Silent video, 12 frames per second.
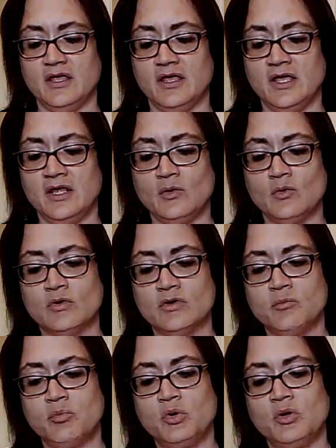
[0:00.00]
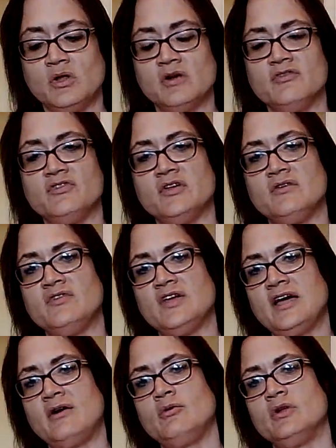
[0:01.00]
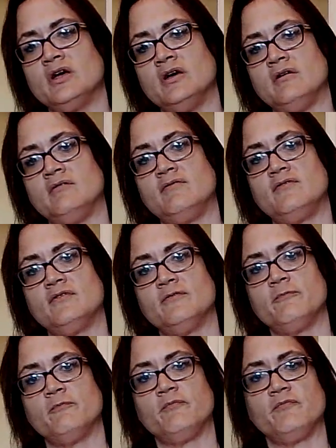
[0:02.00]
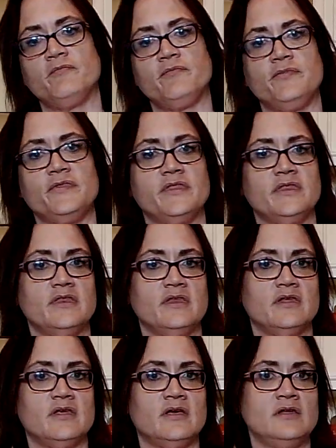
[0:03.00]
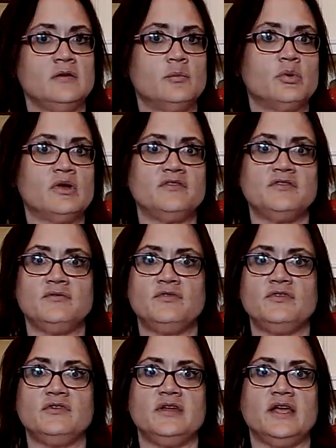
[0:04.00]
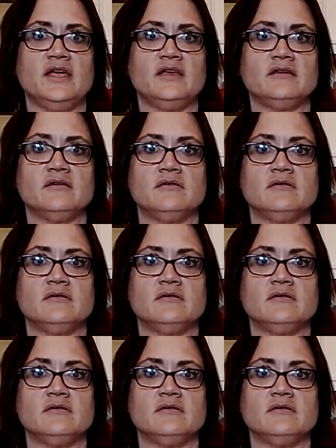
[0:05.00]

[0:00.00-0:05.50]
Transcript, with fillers: in order to pull ourselves out of a depressive state.